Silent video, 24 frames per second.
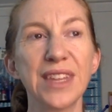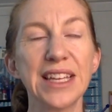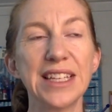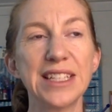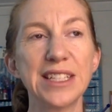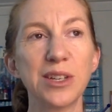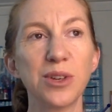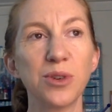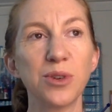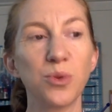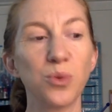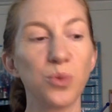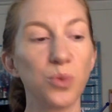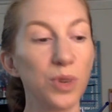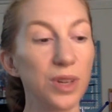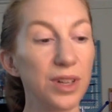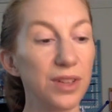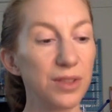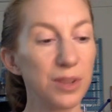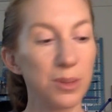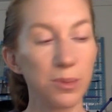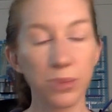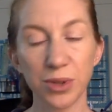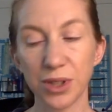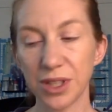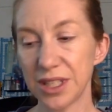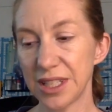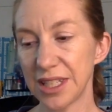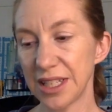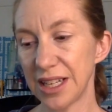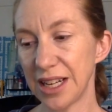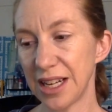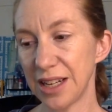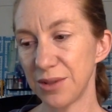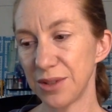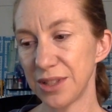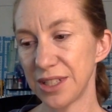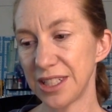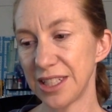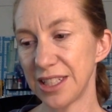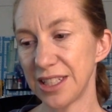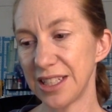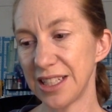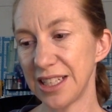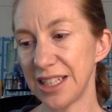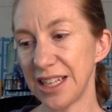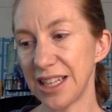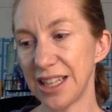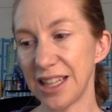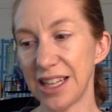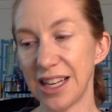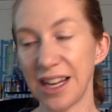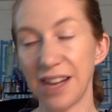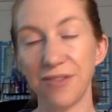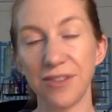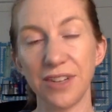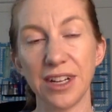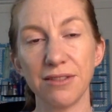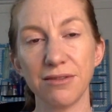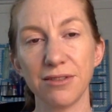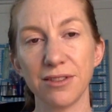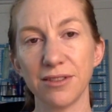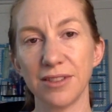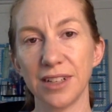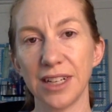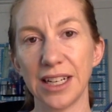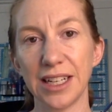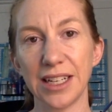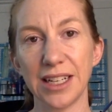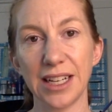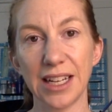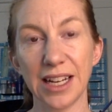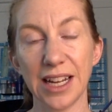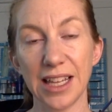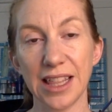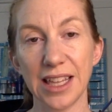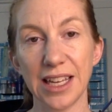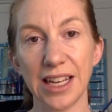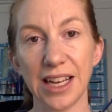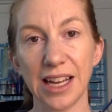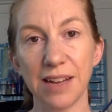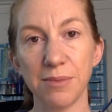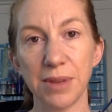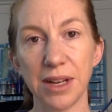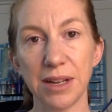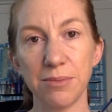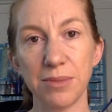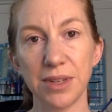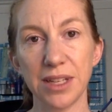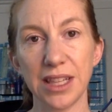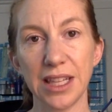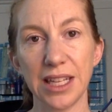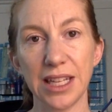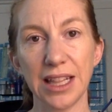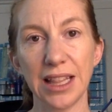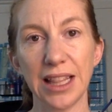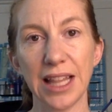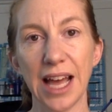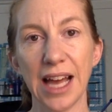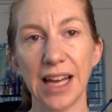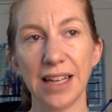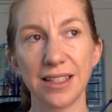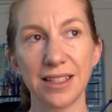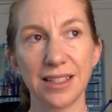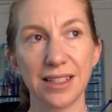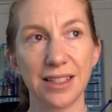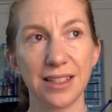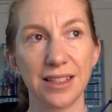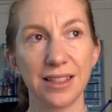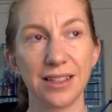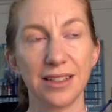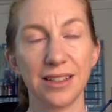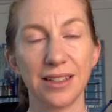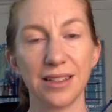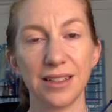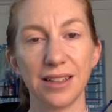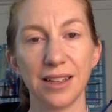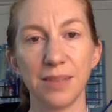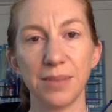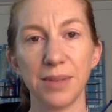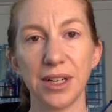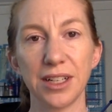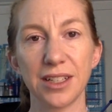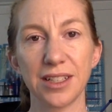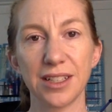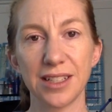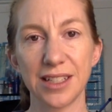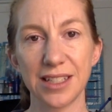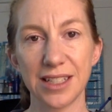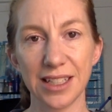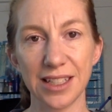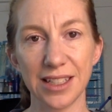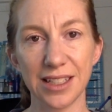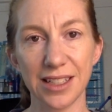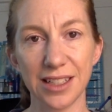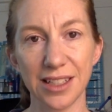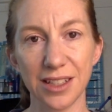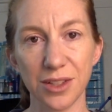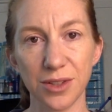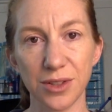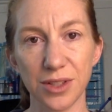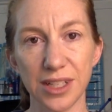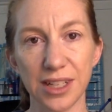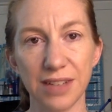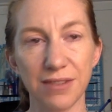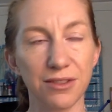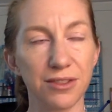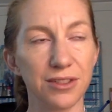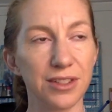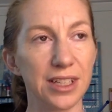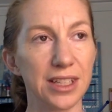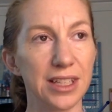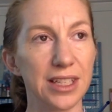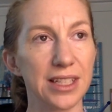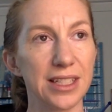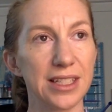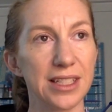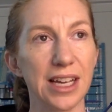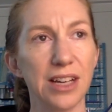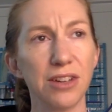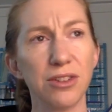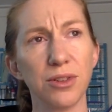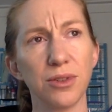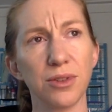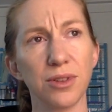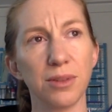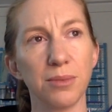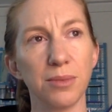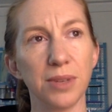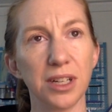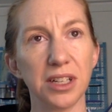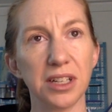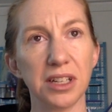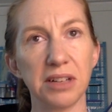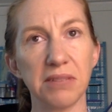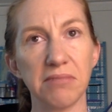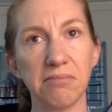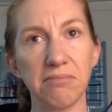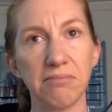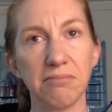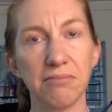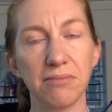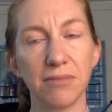So one of the books that I was going to get that I've never read, and I think I might be the last American standing who's never read this, I'll go with American,